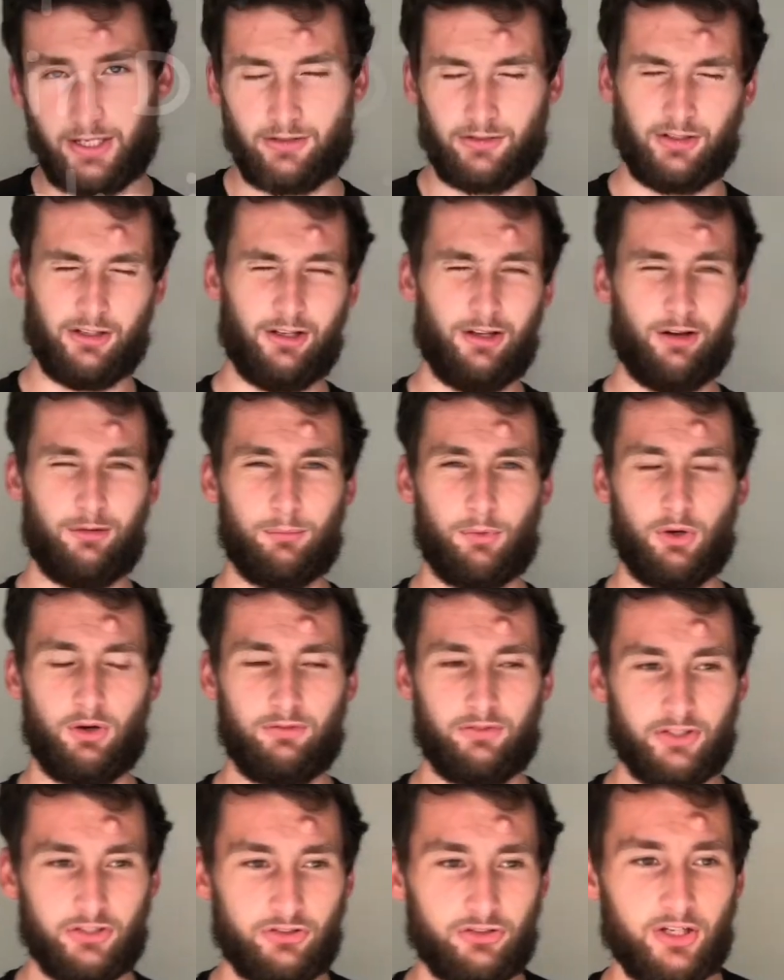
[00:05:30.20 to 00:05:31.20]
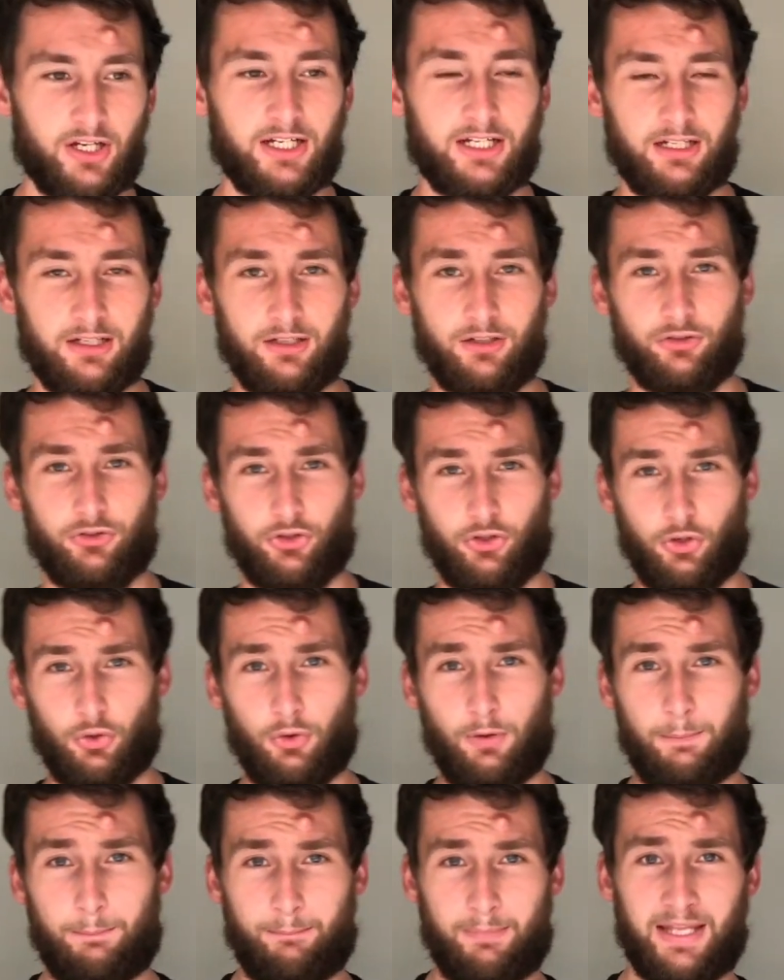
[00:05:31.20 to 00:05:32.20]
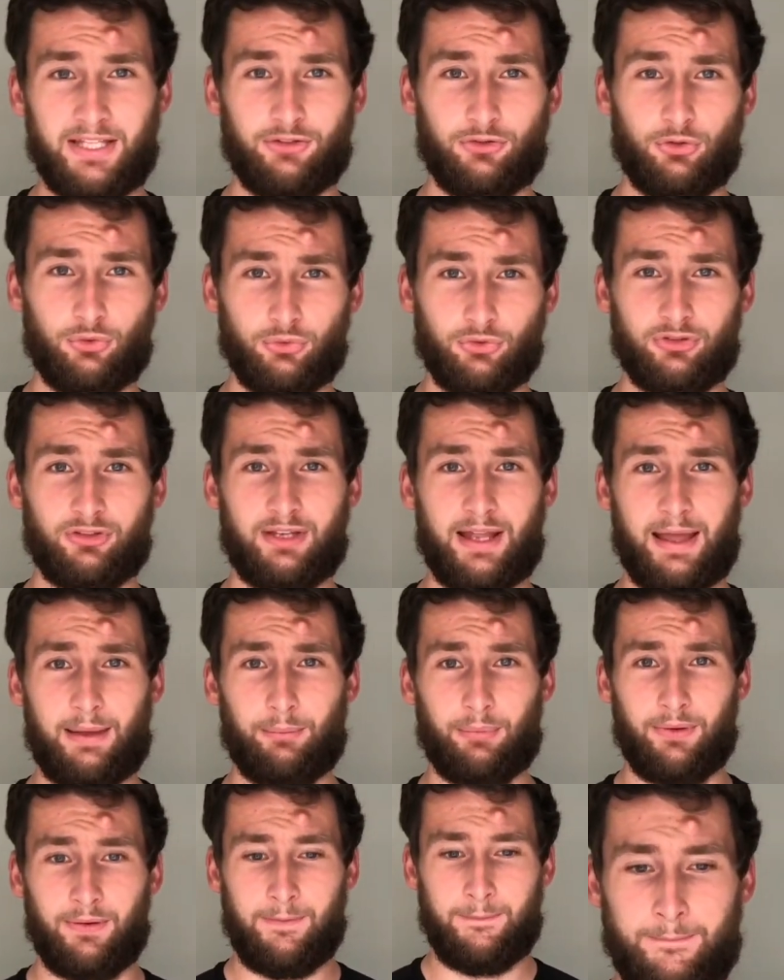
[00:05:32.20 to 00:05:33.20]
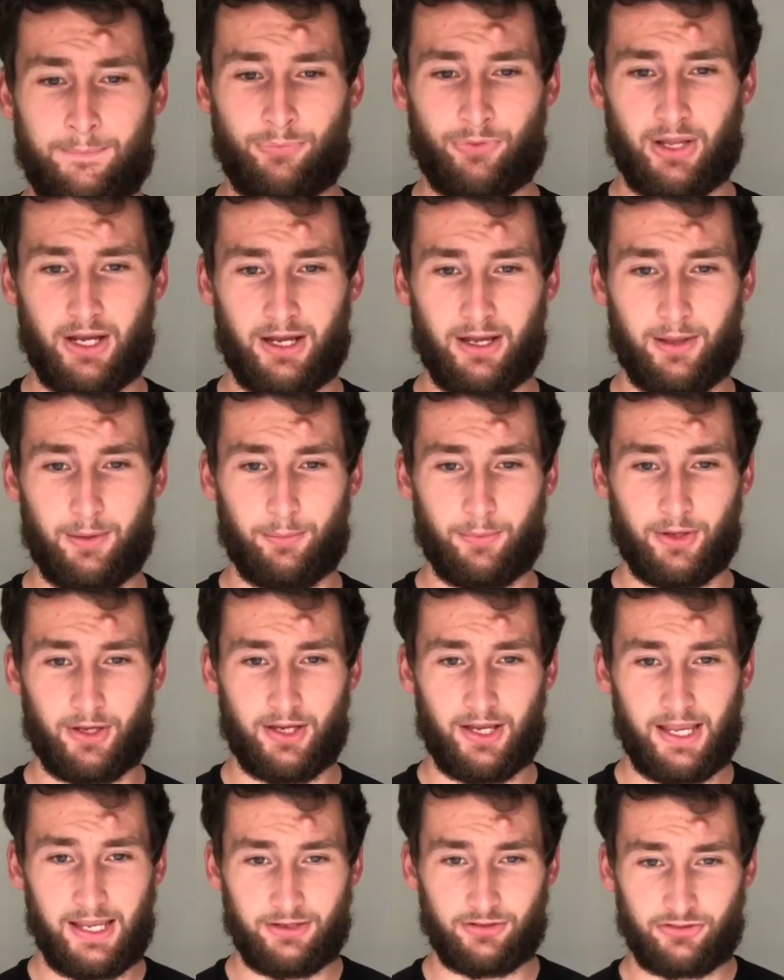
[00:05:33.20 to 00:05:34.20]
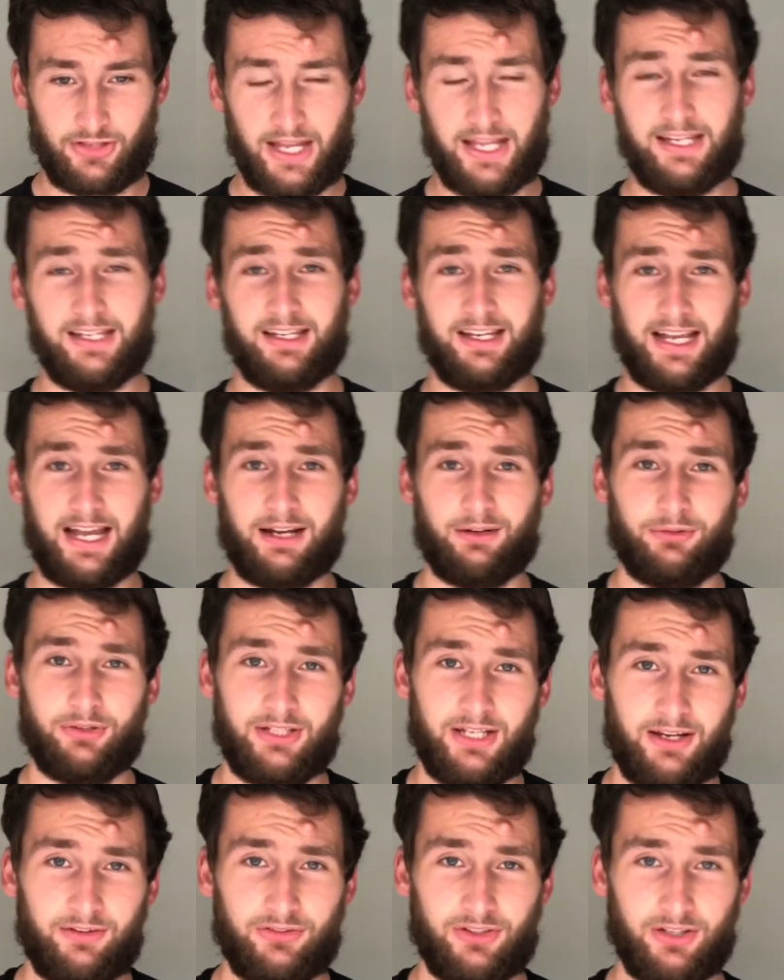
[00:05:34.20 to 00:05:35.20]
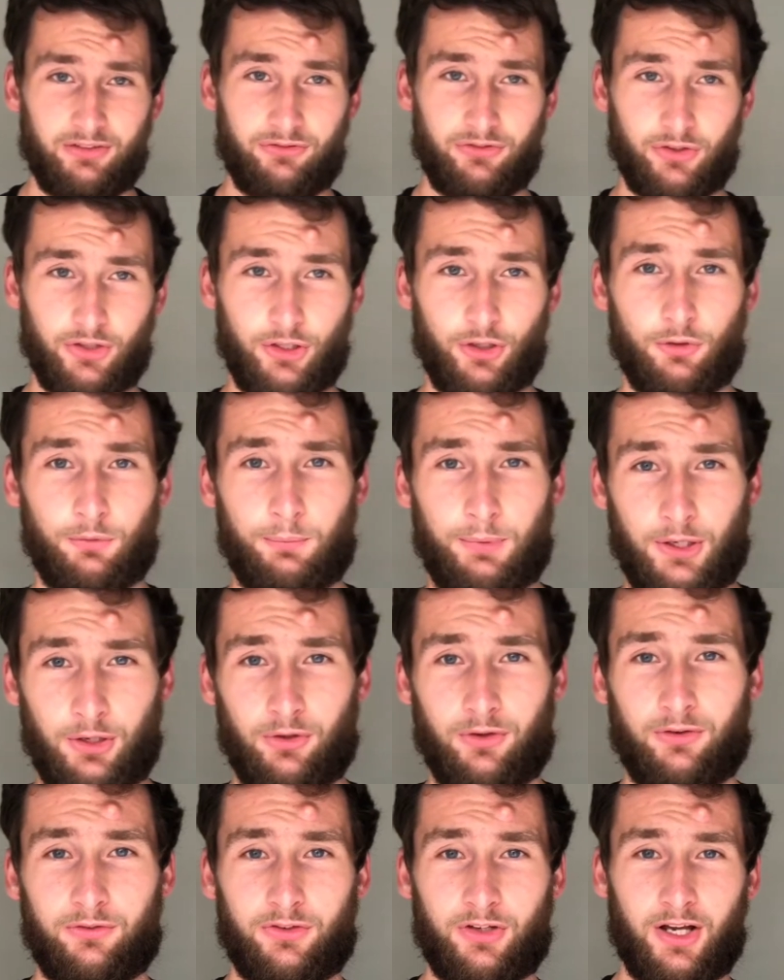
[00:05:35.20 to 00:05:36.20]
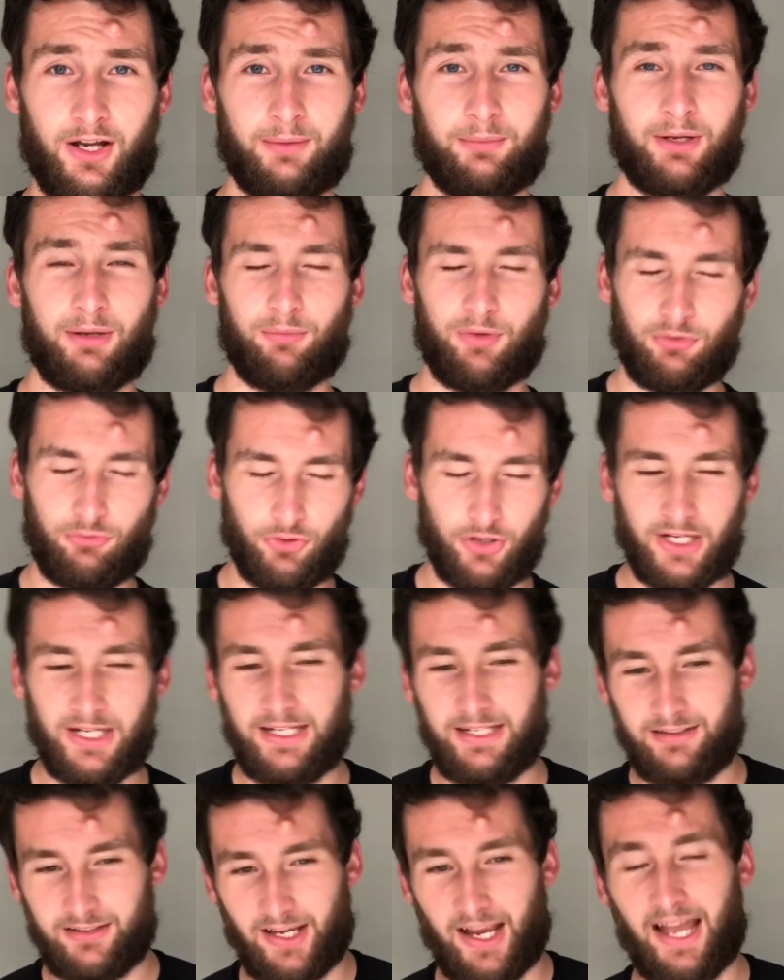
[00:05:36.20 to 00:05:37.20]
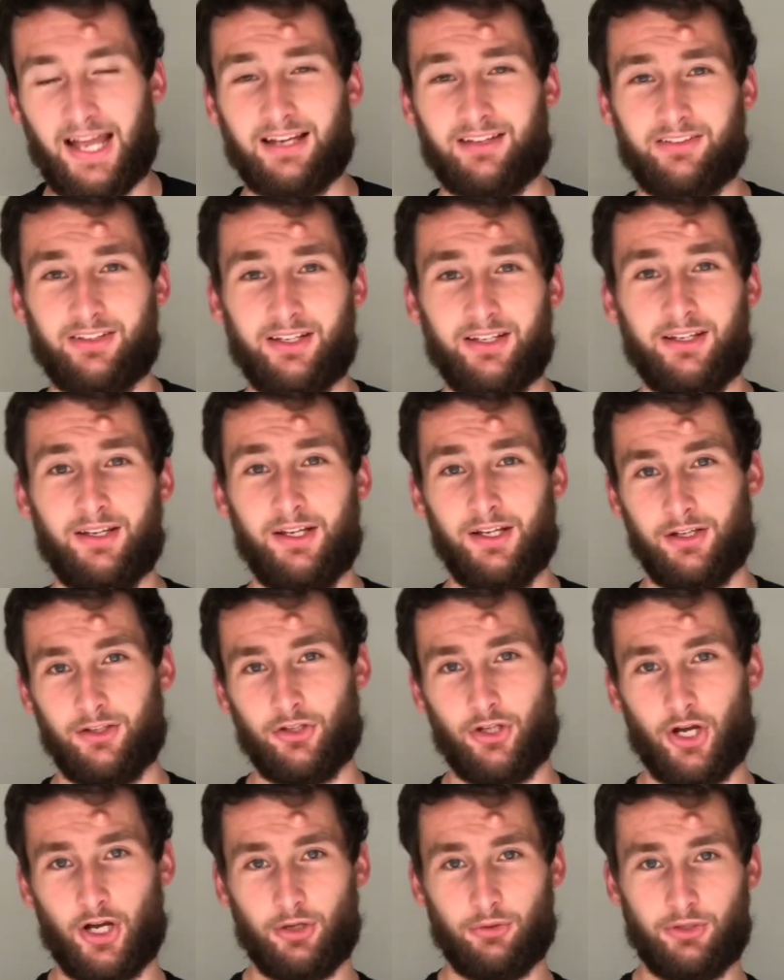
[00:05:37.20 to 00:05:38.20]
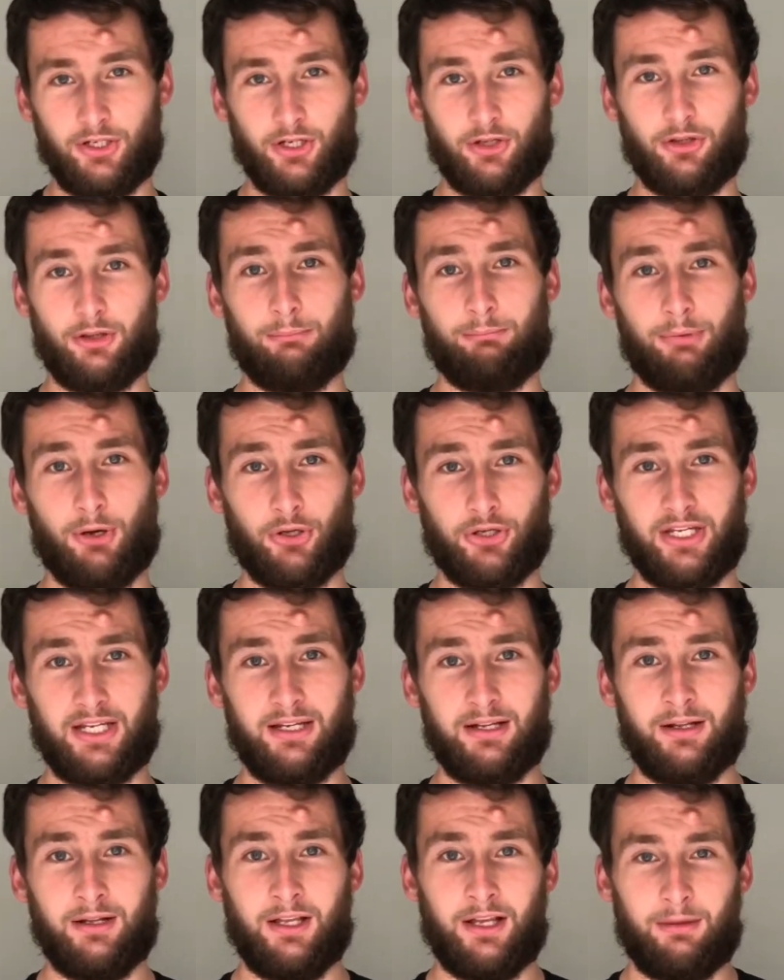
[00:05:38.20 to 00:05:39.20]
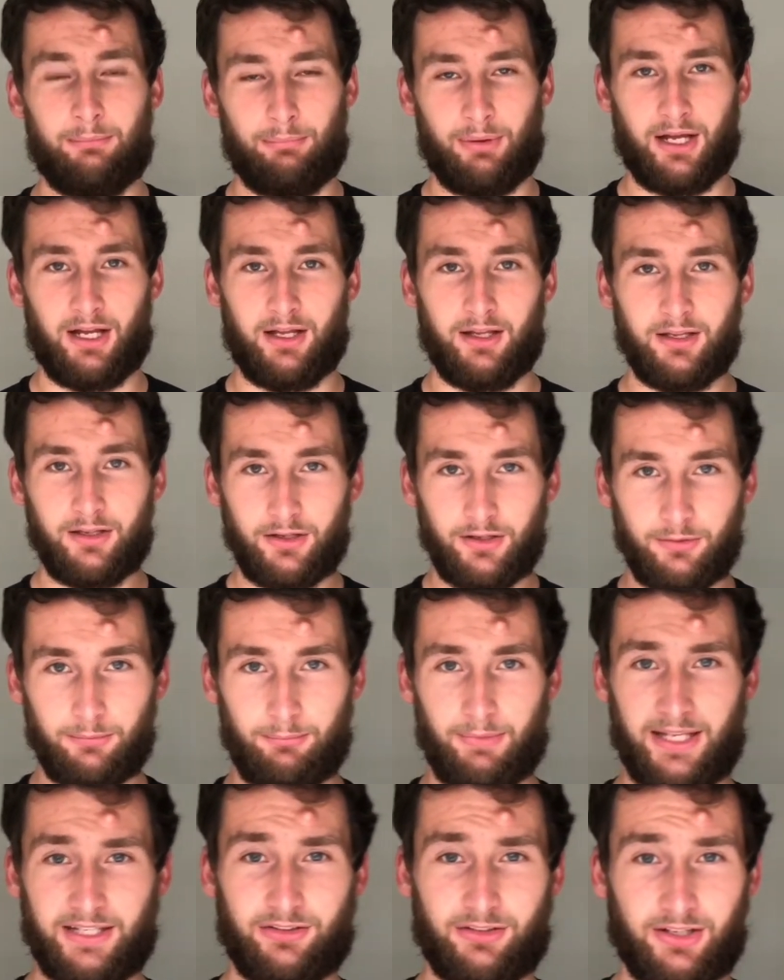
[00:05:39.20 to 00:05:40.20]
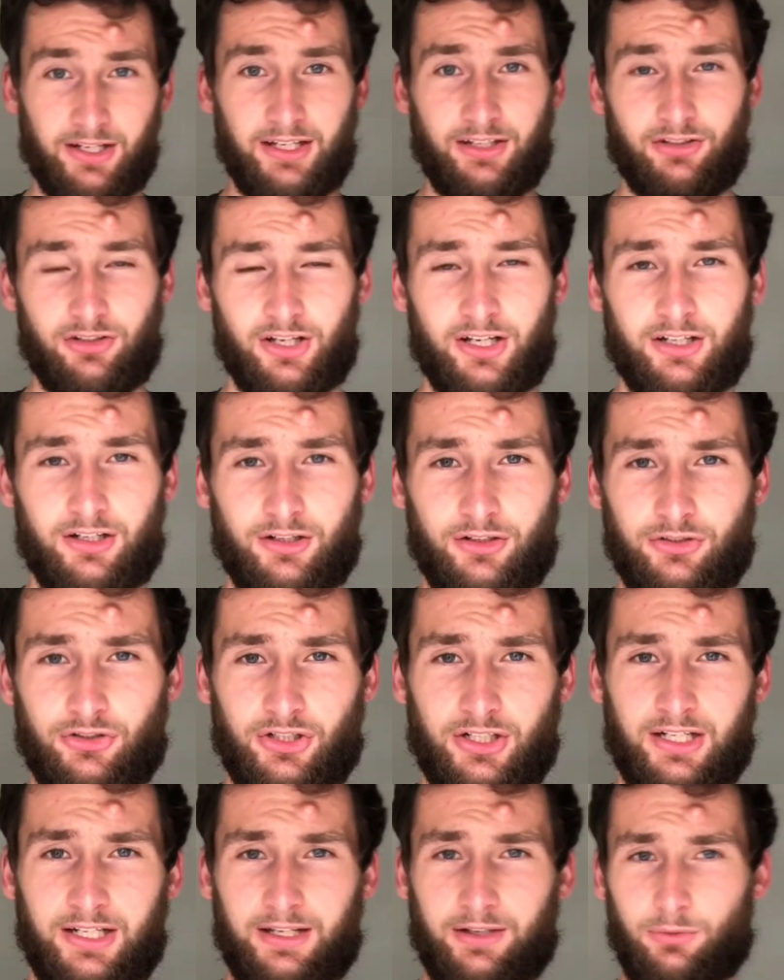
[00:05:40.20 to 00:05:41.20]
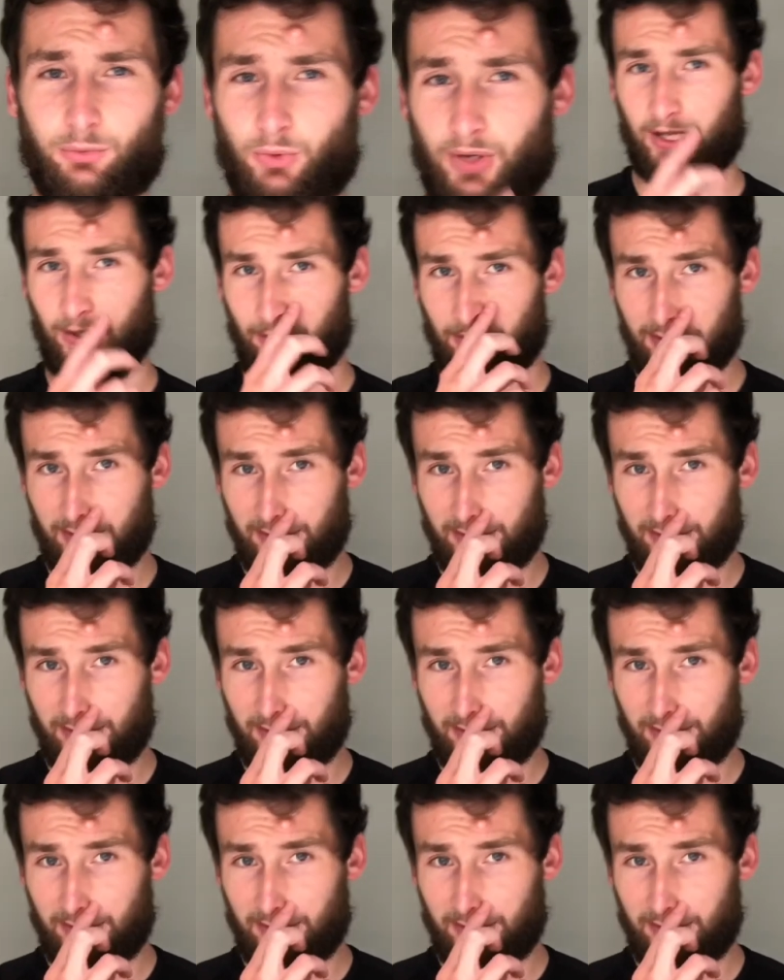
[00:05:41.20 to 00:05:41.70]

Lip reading: a lot more of a psychological and mental step. Staying in a calorie deficit for a long period of time can be really taxing, not only on the body, but mentally, psychologically as well.